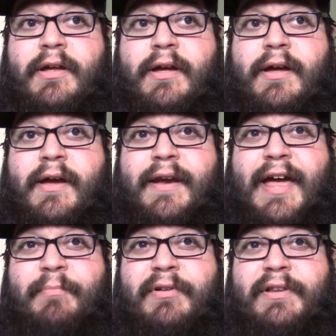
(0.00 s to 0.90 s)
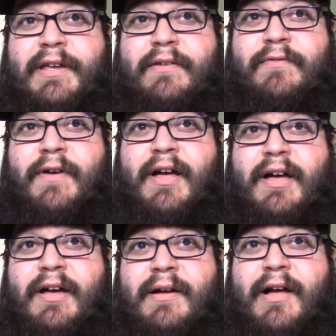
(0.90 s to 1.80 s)
And I believe
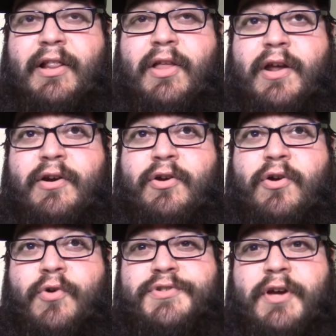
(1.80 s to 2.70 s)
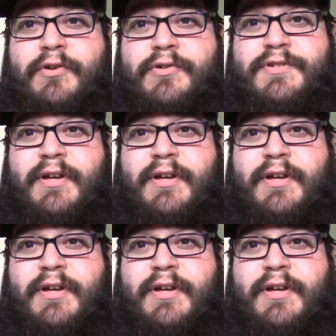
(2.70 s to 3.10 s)
a lot of ghost hunters,